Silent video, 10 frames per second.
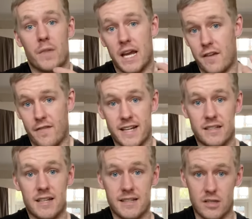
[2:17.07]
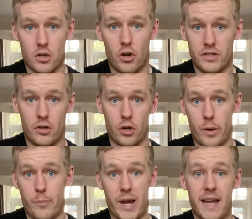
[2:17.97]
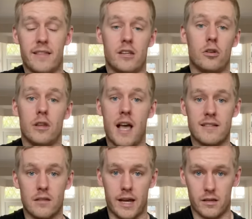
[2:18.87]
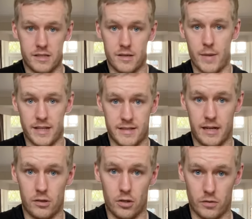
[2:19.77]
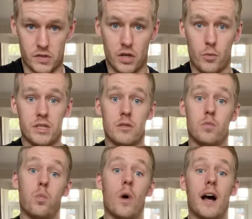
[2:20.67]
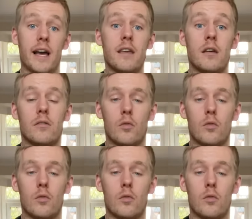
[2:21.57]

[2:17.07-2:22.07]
if exercise is causing ongoing pain, then you're less likely to maintain it long term, which is why